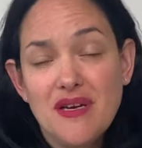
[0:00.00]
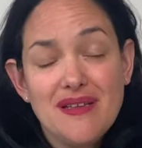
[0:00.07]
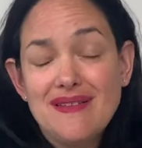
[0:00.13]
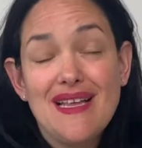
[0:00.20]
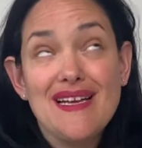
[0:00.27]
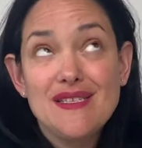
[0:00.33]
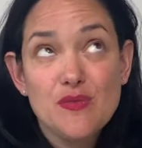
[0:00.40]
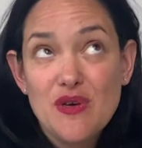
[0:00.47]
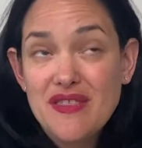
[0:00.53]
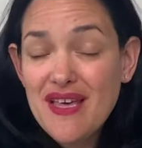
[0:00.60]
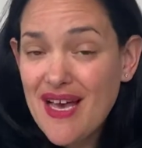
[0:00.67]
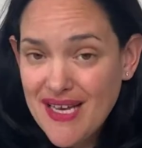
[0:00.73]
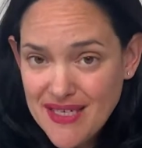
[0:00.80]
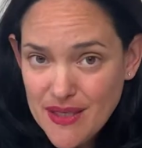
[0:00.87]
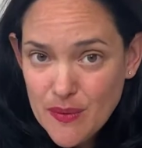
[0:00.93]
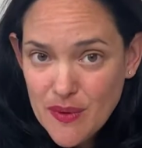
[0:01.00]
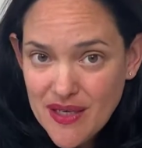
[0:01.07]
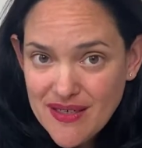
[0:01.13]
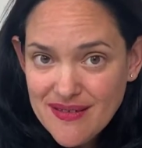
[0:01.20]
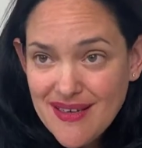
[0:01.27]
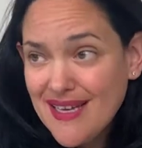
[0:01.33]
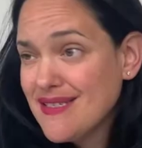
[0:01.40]
as with
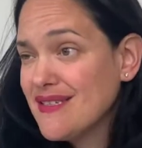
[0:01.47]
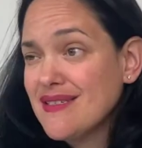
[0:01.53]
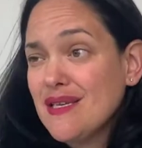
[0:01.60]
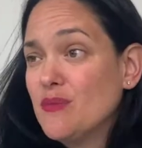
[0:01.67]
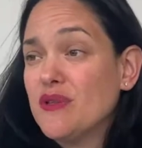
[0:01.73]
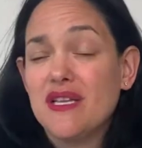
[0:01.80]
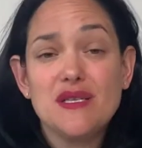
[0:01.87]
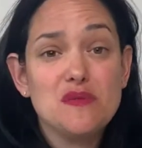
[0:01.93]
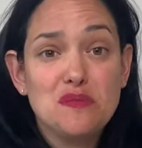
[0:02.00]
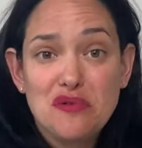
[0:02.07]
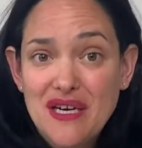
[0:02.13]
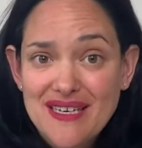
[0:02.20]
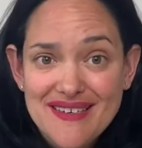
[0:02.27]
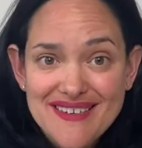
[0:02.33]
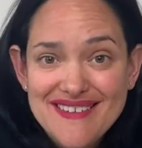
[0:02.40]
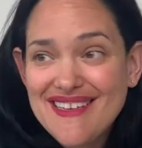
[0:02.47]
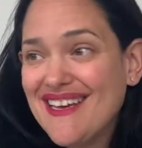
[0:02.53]
anyone, as someone that's pregnant,